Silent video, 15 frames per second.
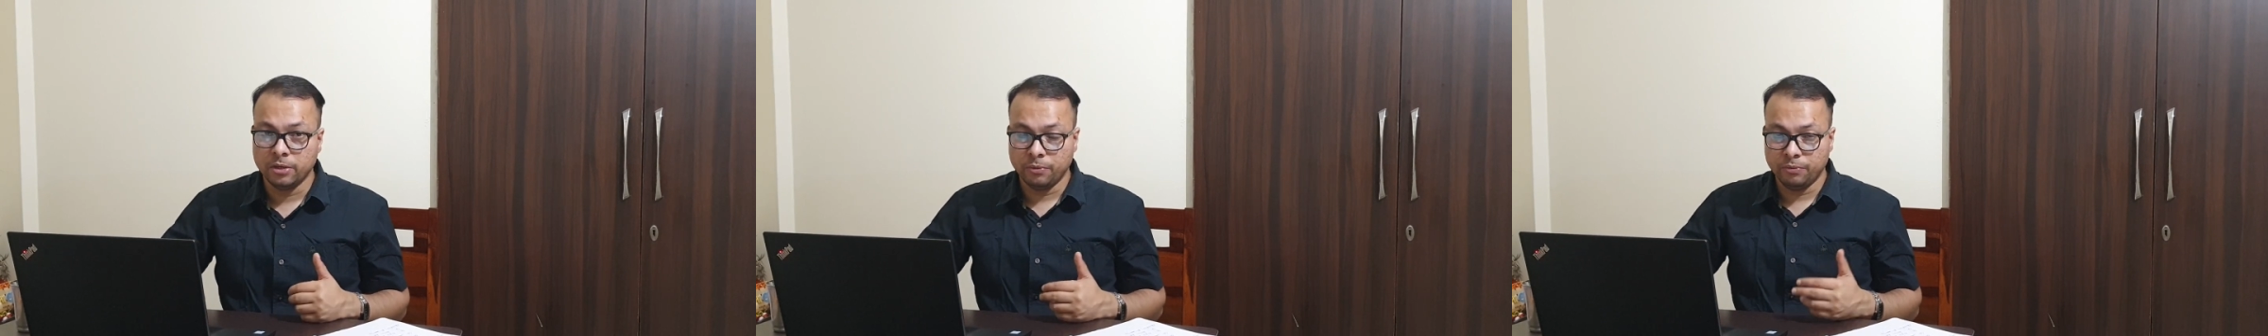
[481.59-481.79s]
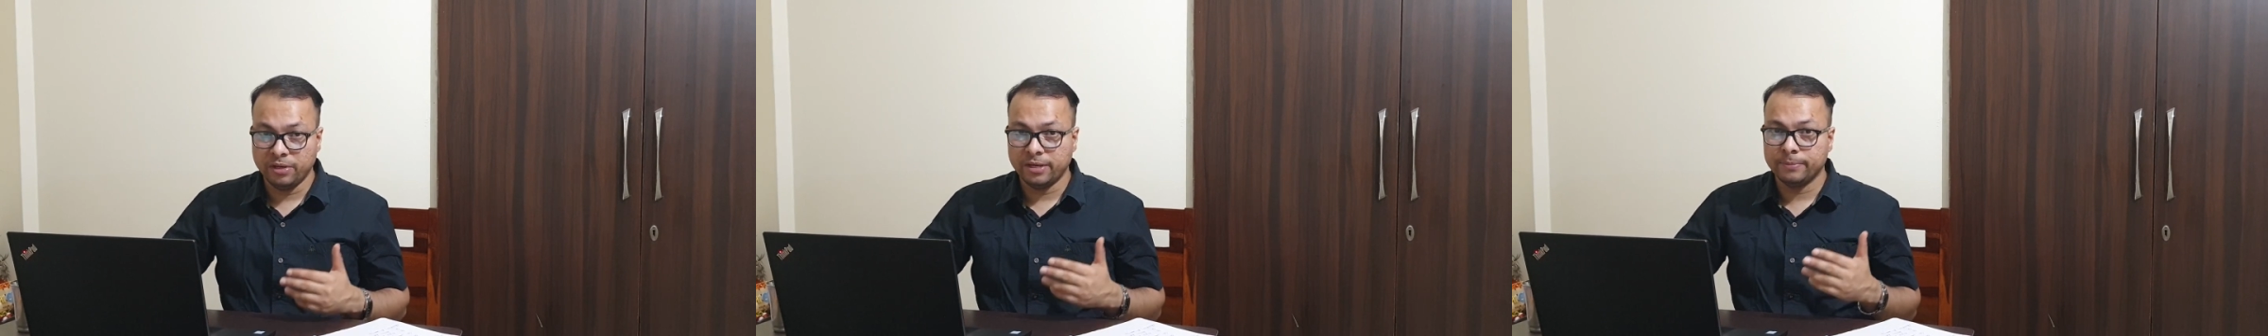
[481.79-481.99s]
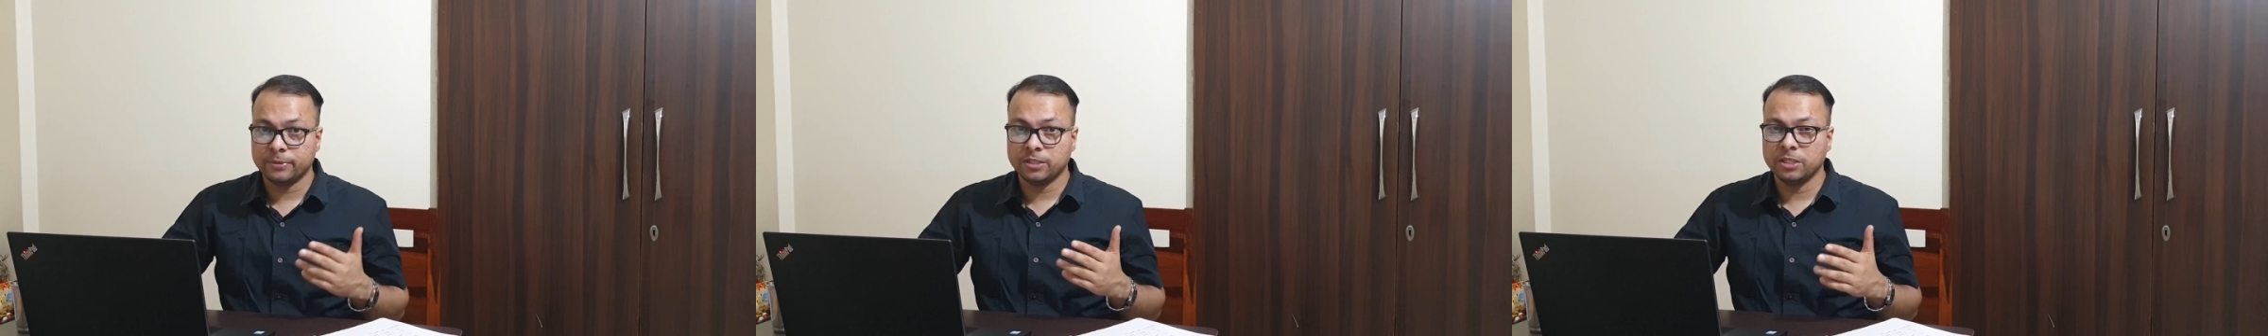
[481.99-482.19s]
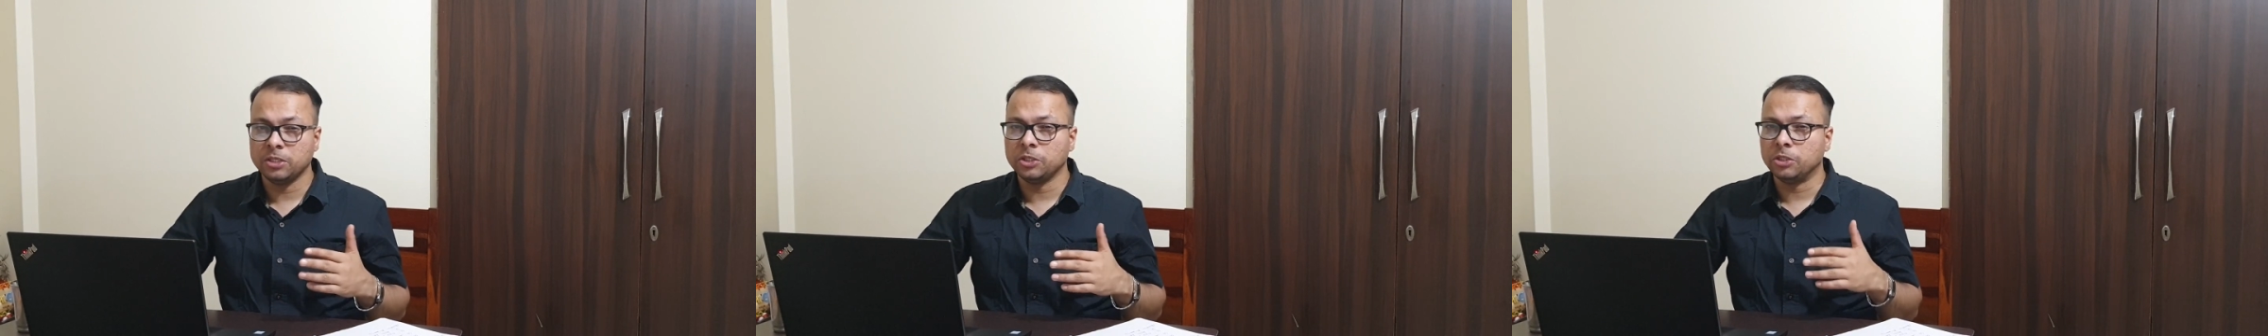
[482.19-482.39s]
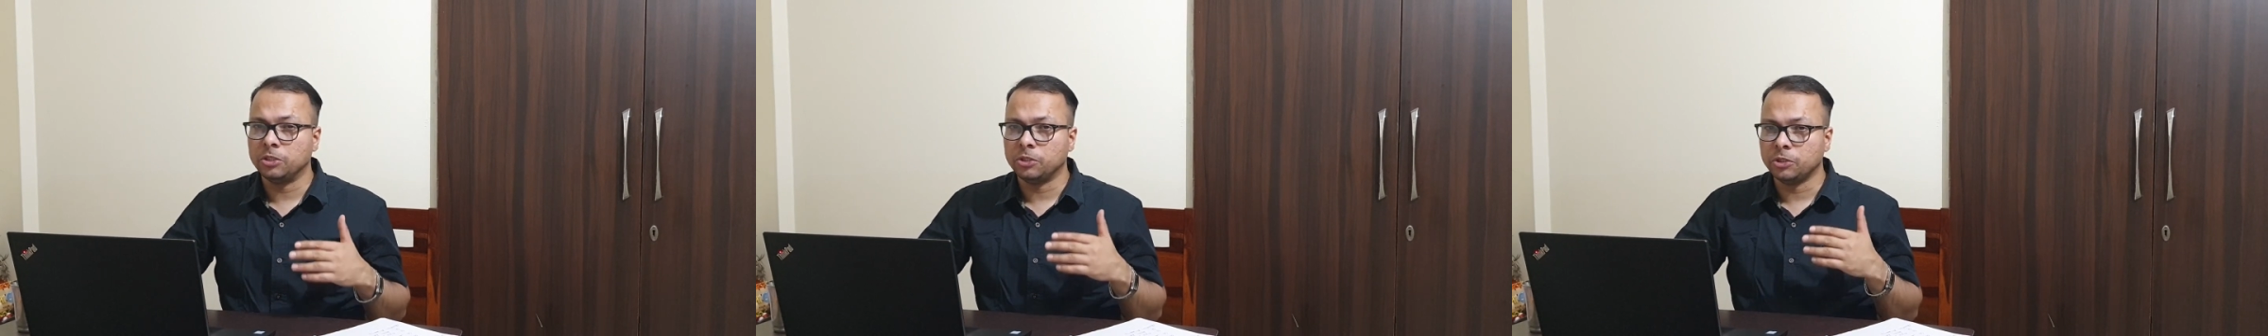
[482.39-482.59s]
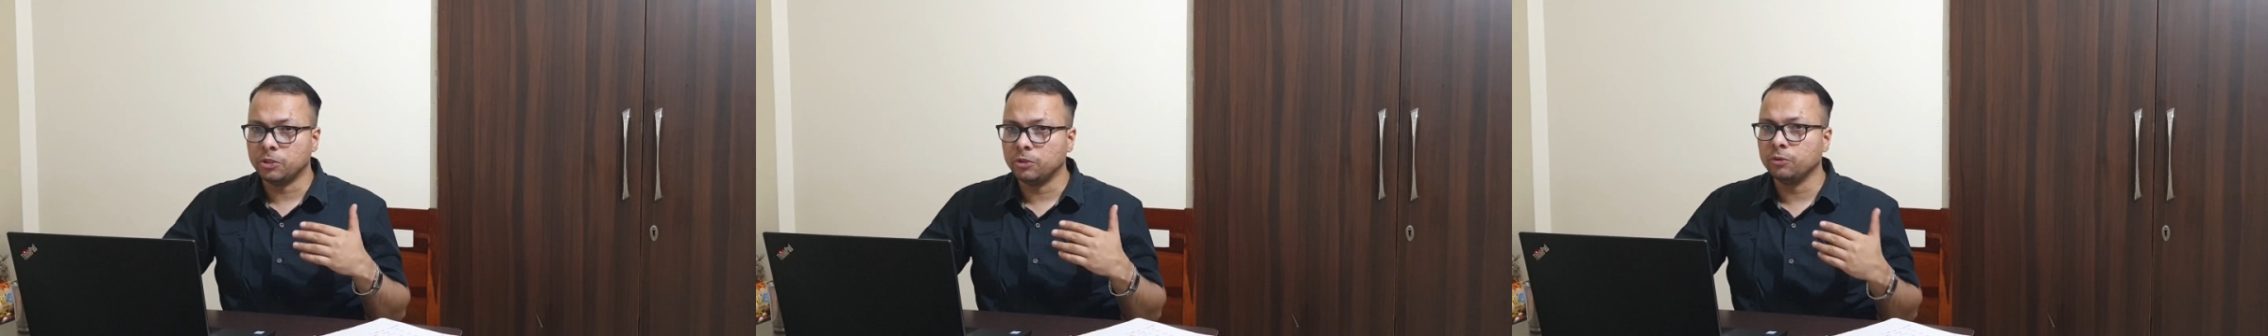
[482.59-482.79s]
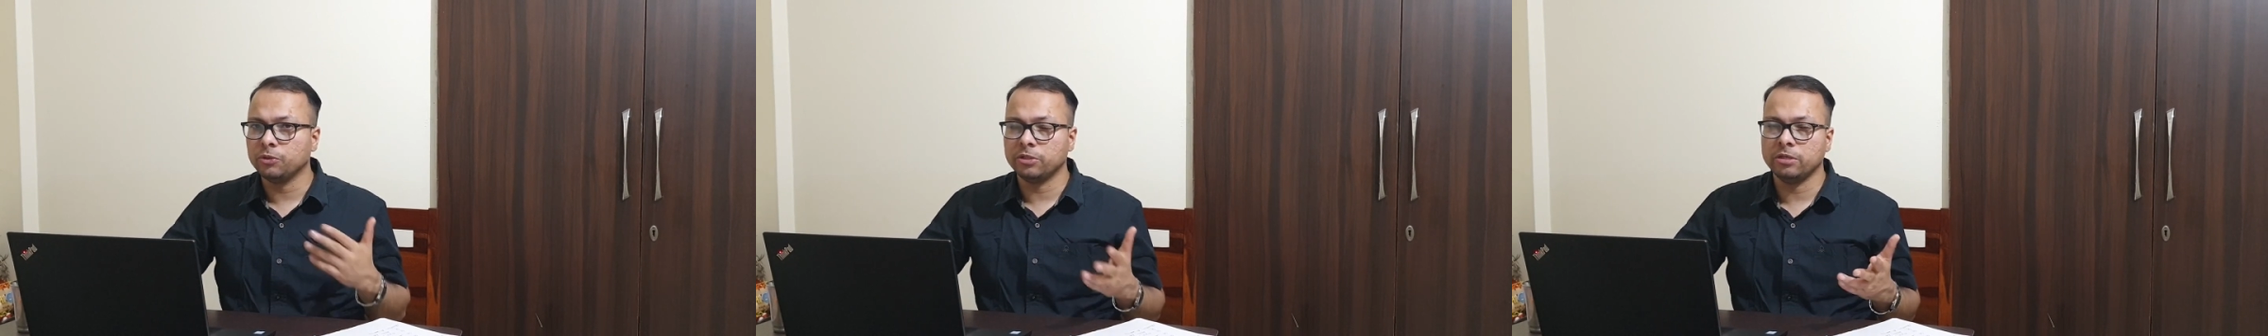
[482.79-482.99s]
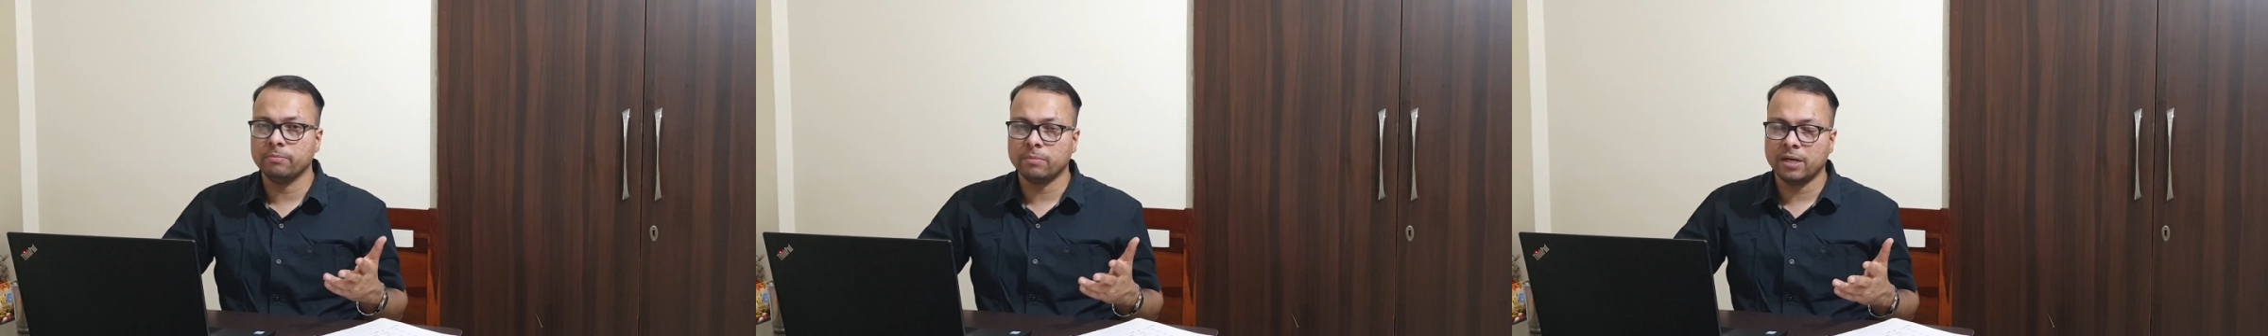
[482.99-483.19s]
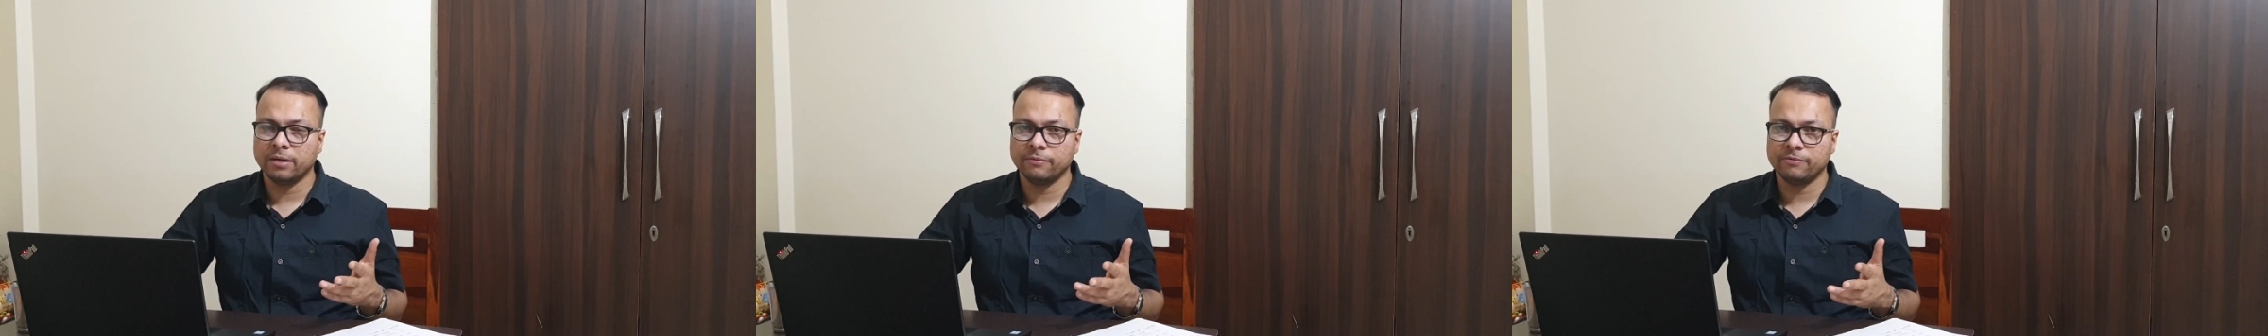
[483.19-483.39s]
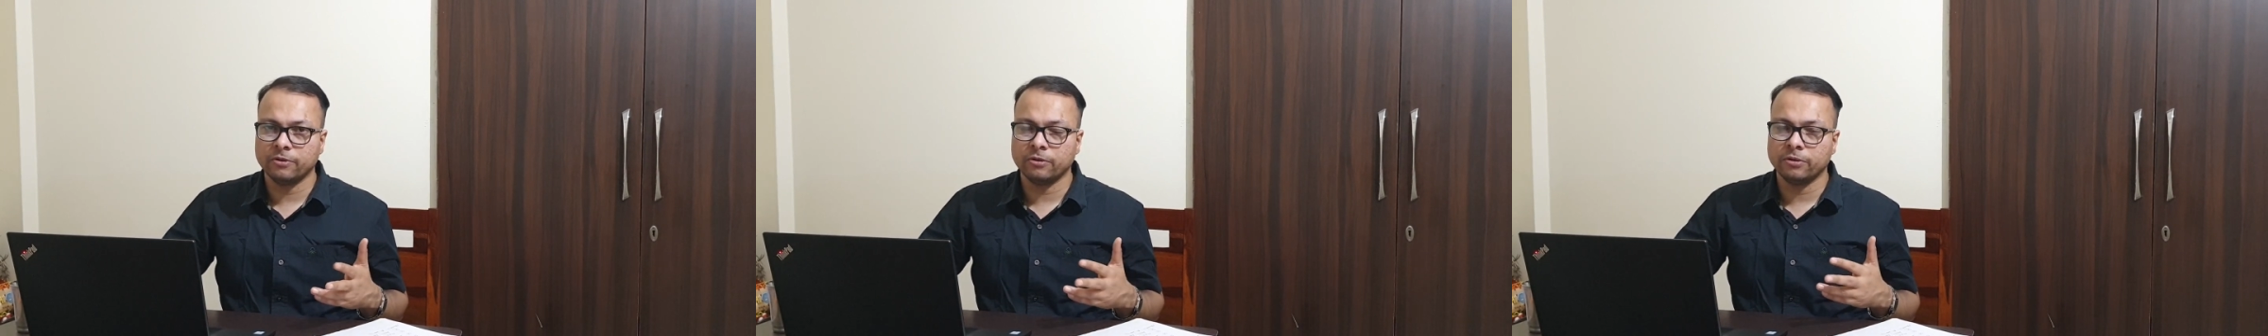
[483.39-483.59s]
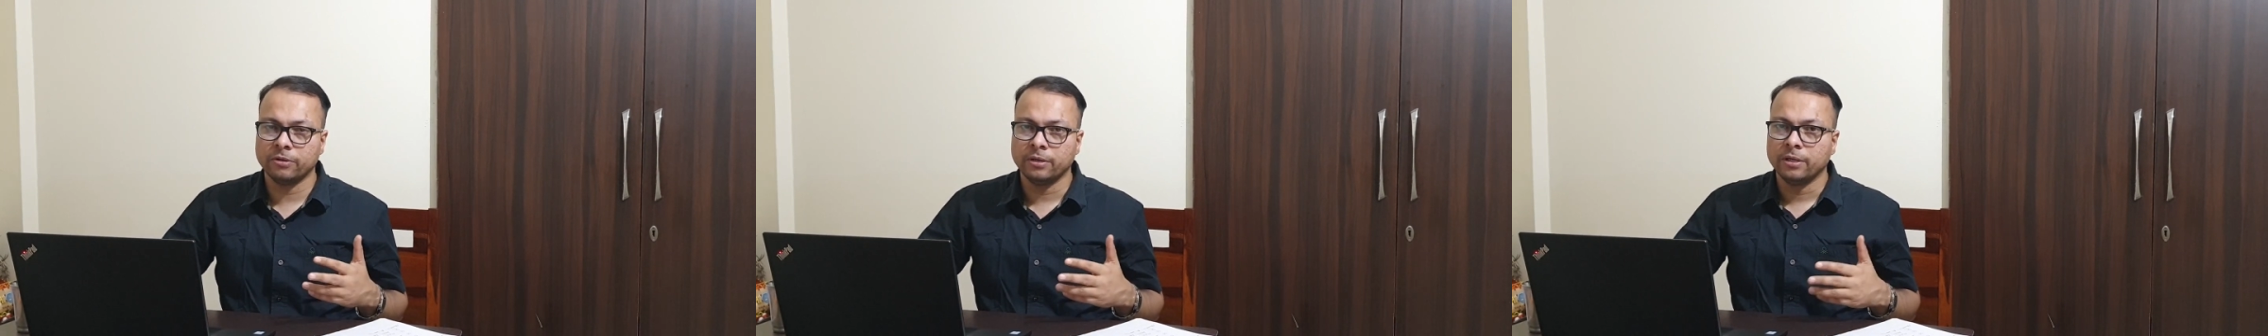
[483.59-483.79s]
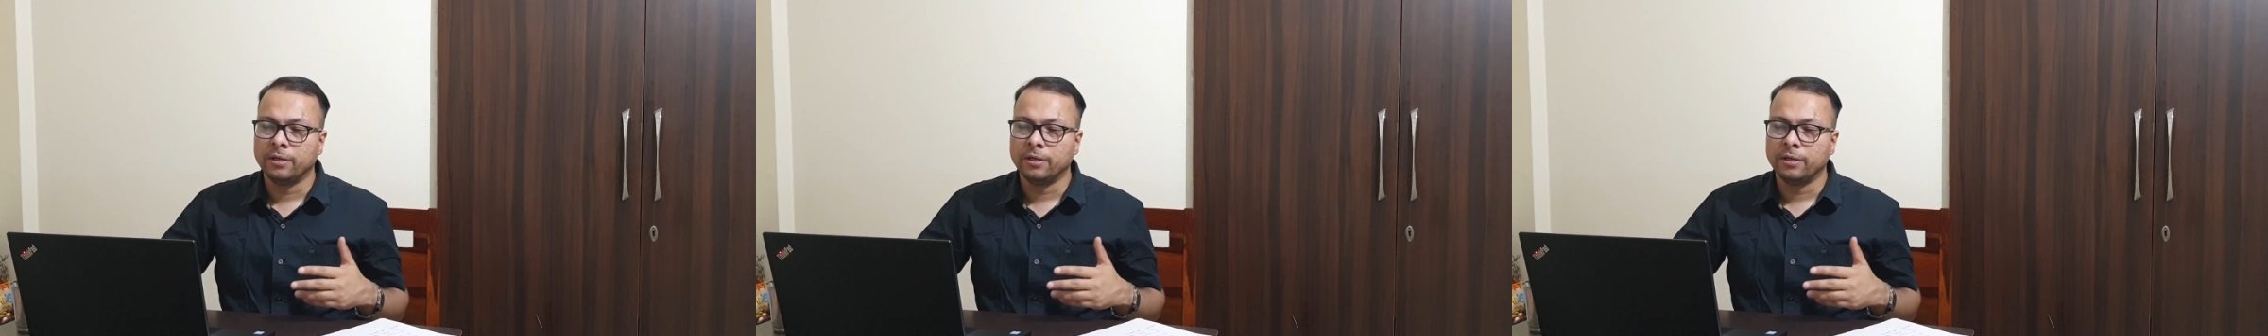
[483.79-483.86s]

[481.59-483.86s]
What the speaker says: we have seen huge demand for